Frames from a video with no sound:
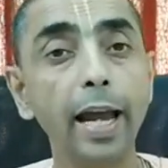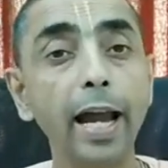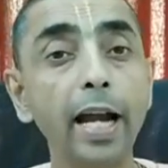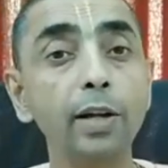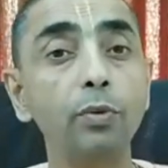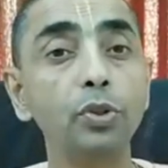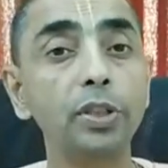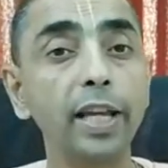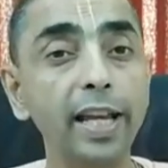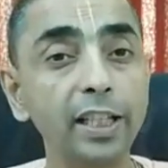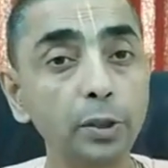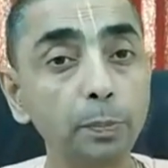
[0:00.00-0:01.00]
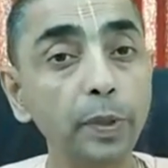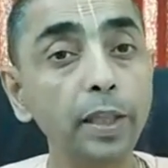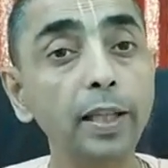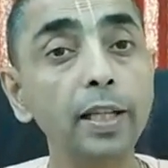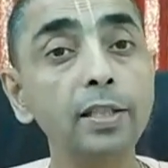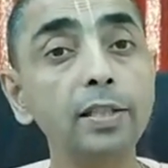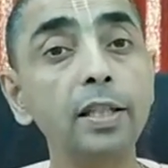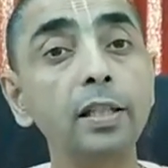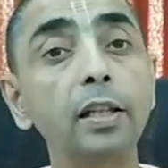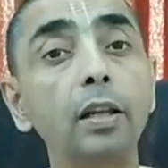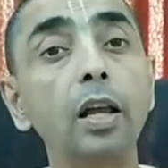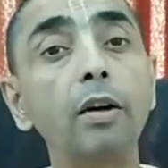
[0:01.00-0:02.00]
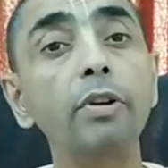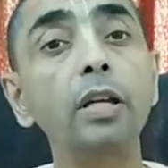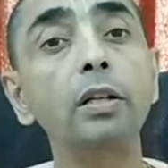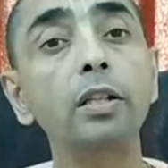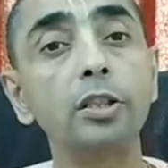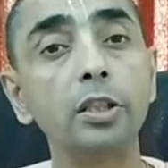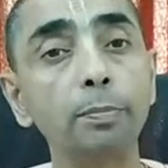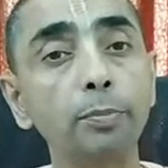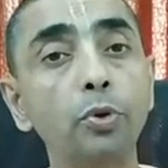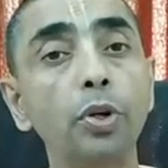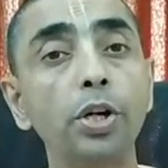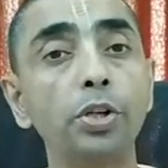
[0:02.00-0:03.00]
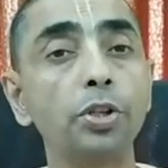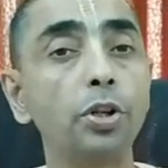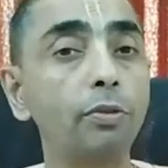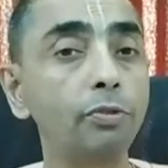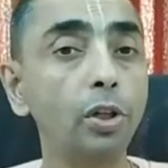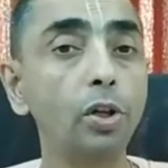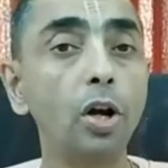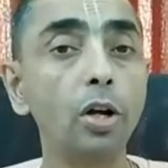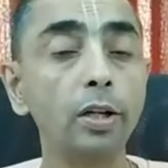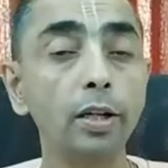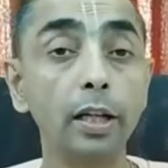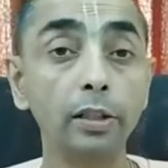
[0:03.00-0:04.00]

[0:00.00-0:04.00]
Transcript: and was experiencing the loving reciprocation of the Lord,